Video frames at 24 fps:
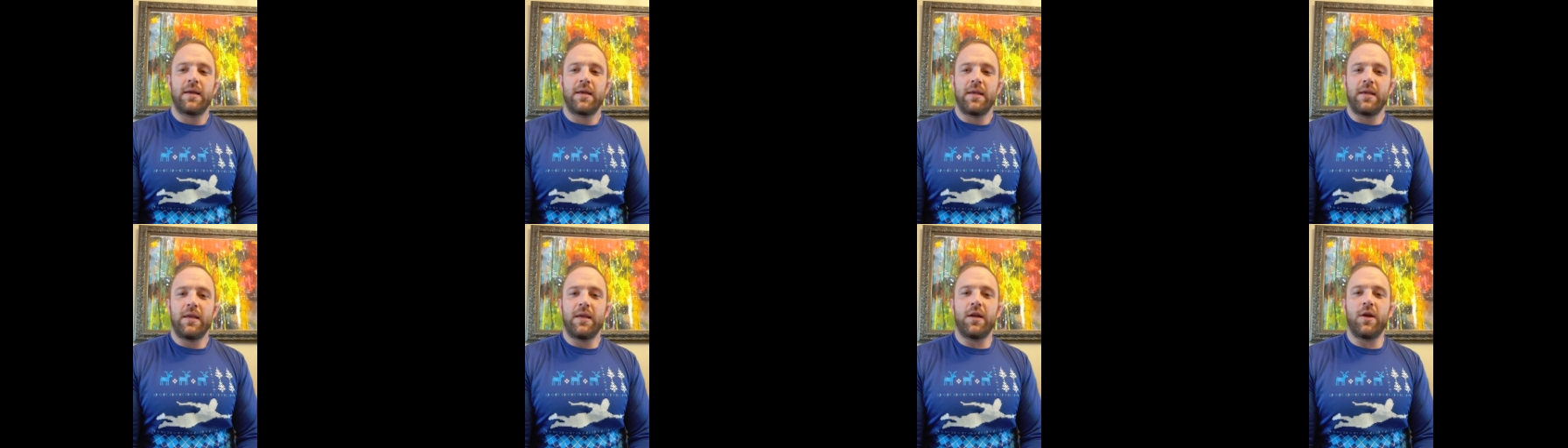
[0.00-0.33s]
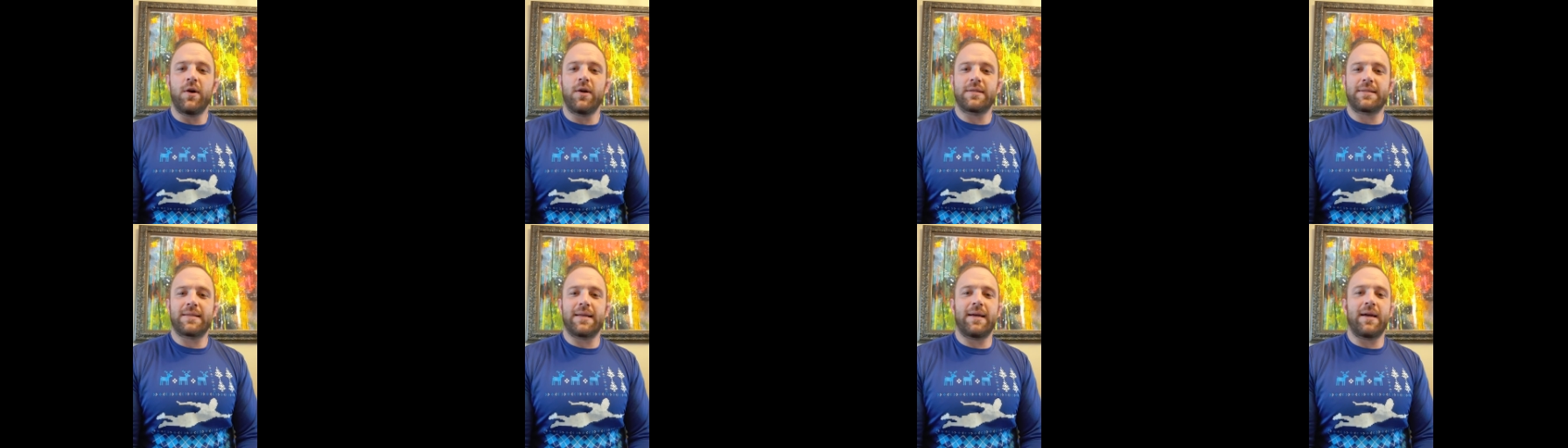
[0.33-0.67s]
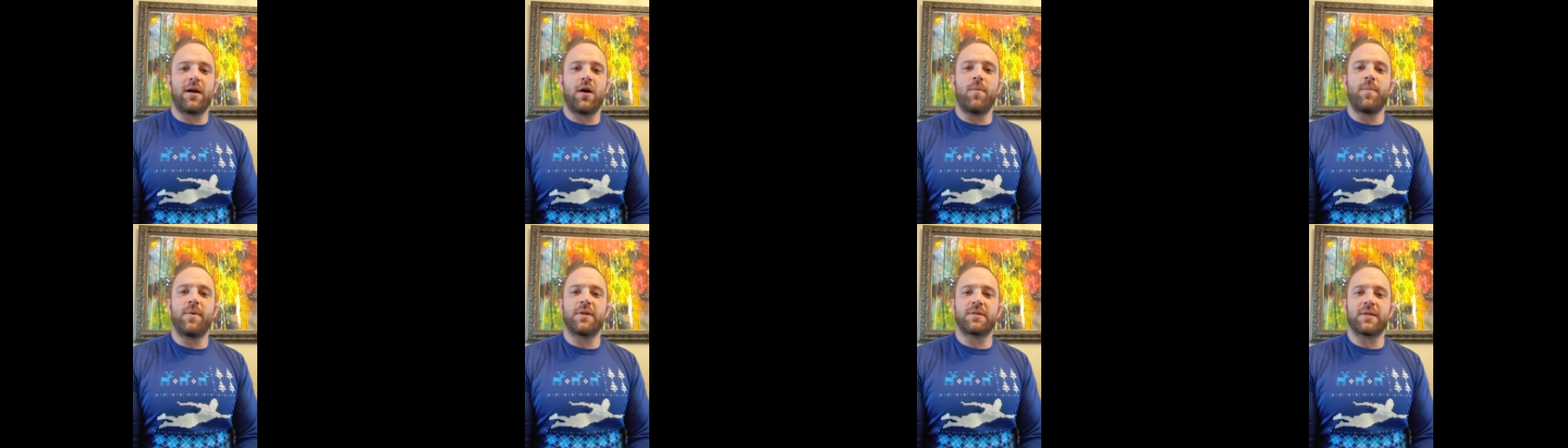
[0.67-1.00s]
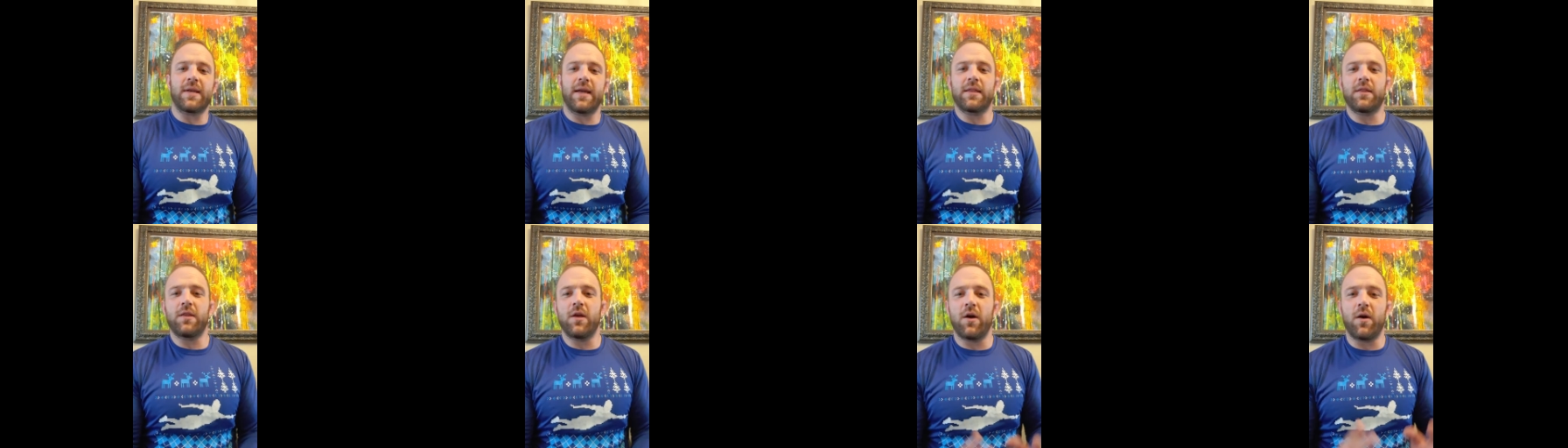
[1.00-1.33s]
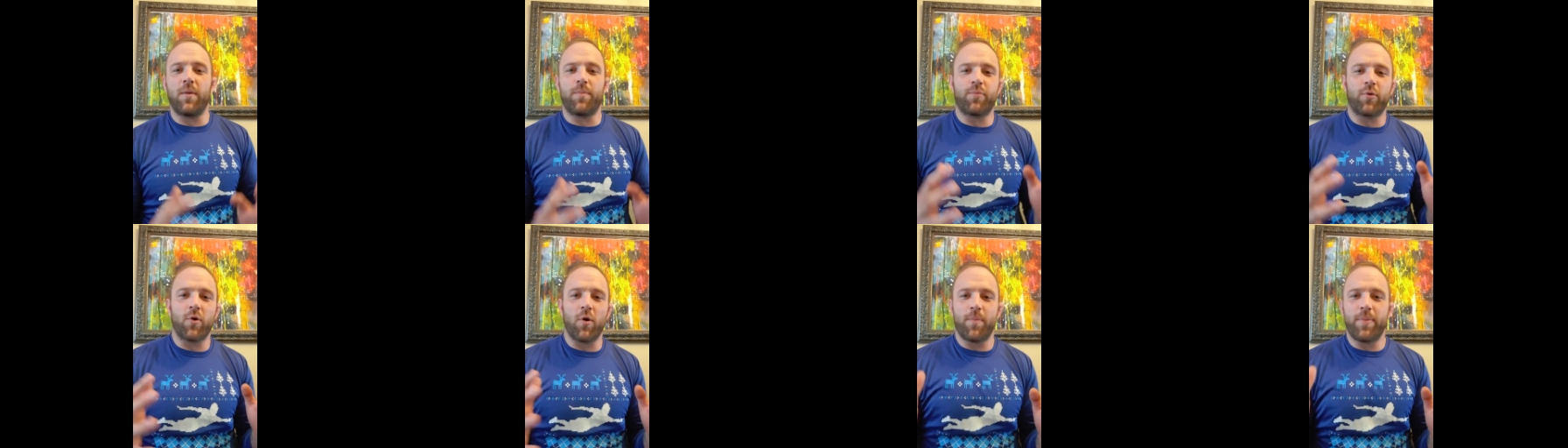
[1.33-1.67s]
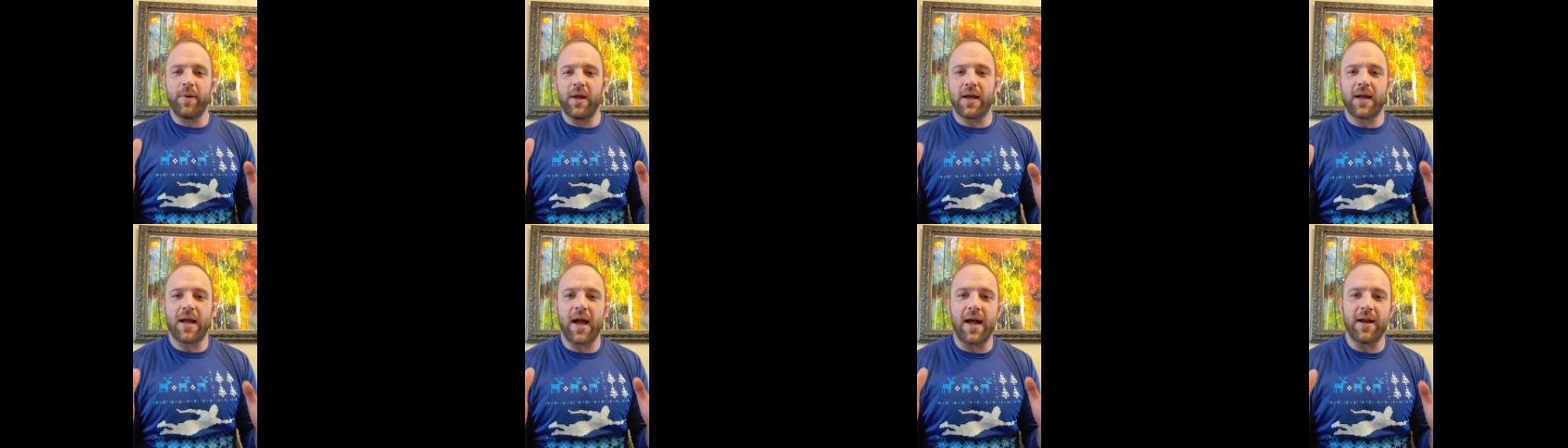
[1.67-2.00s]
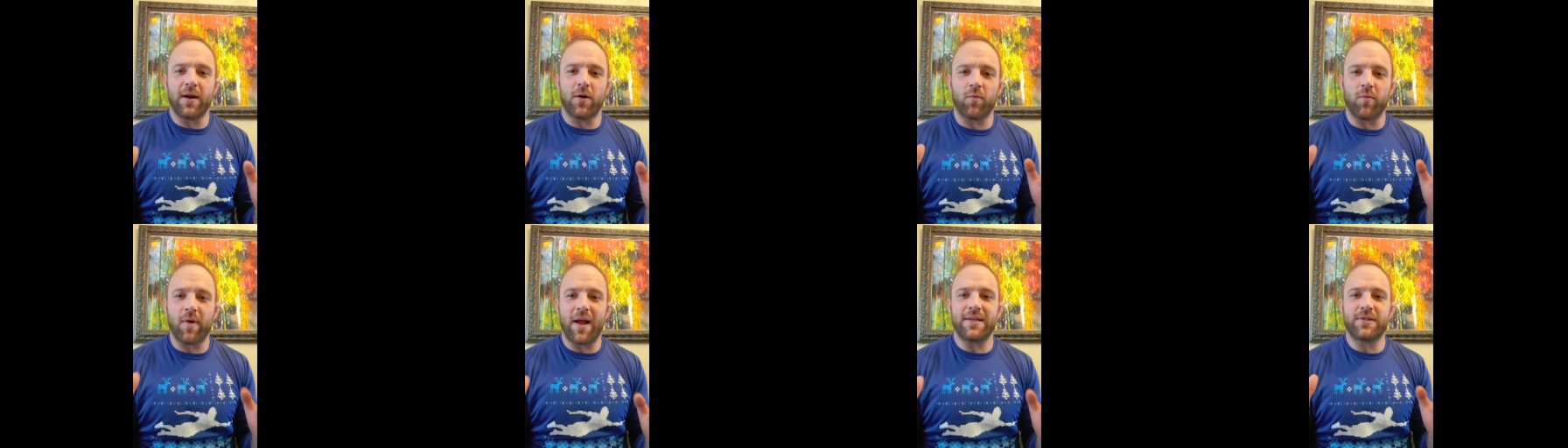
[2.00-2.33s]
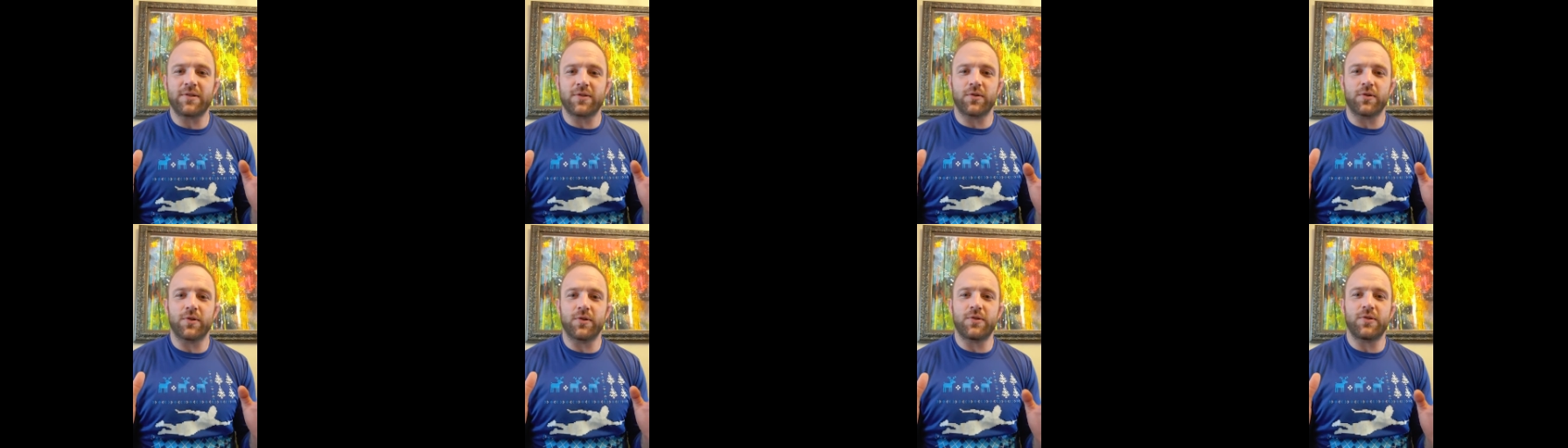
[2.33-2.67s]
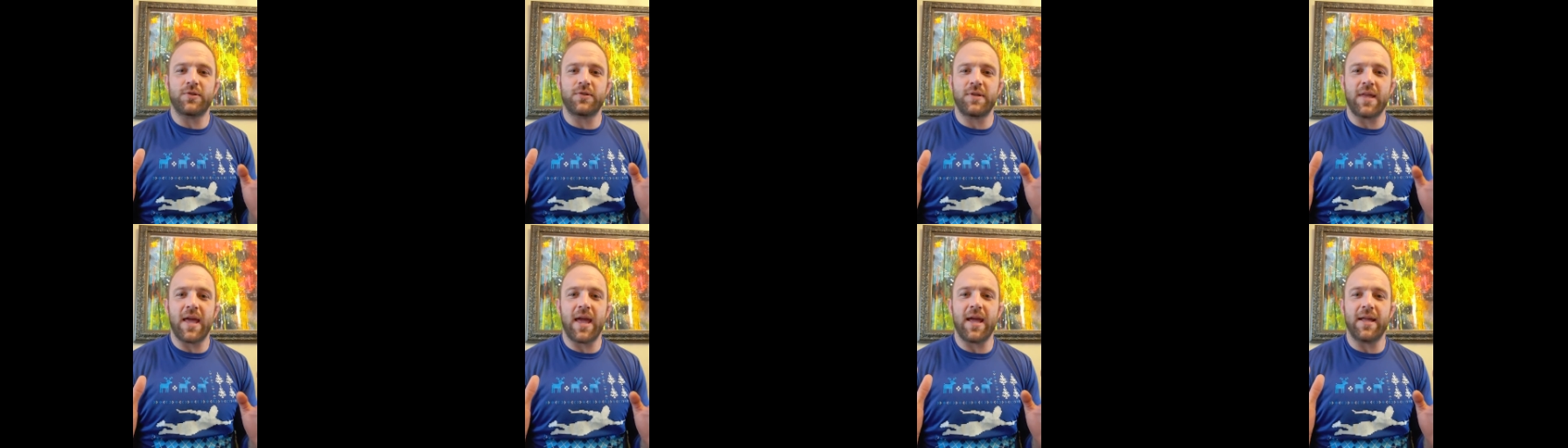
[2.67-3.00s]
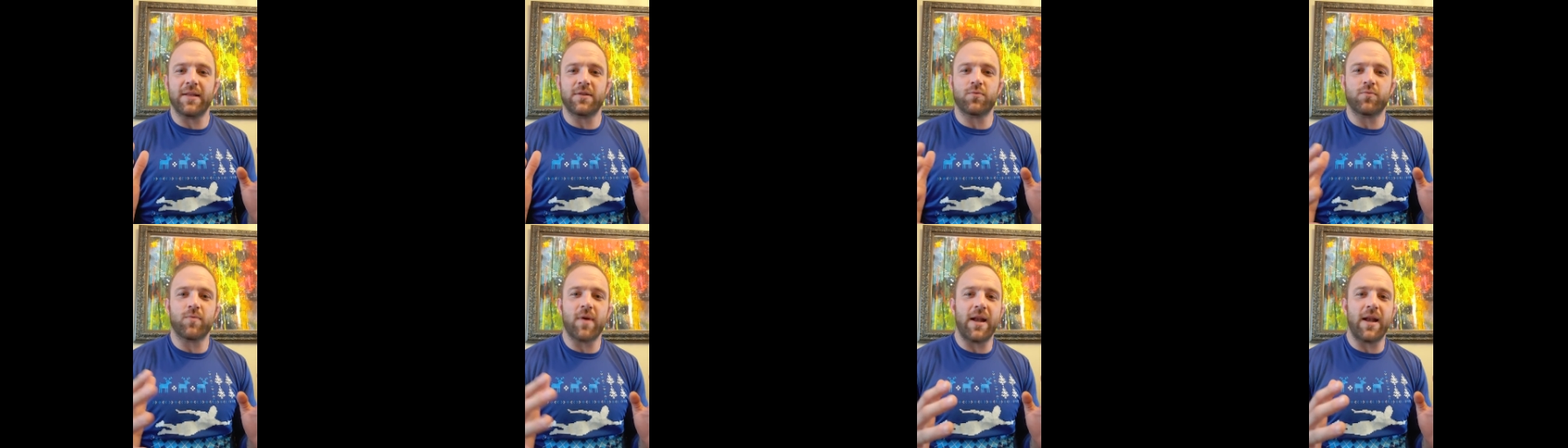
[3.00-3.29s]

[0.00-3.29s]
it's almost like the appropriate kind of wrestler stance,